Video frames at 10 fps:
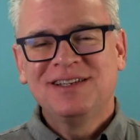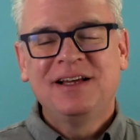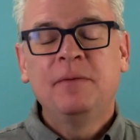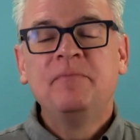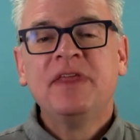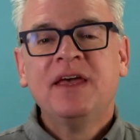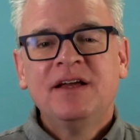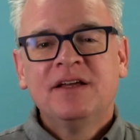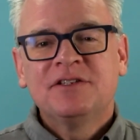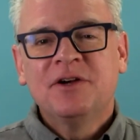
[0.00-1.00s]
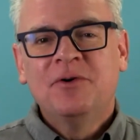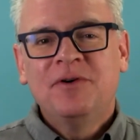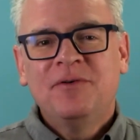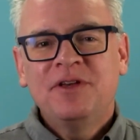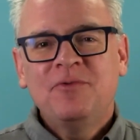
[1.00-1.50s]

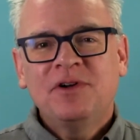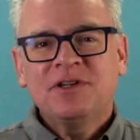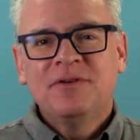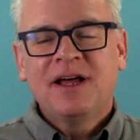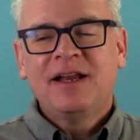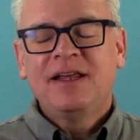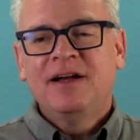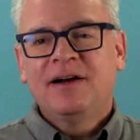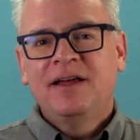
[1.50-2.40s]
What's going on here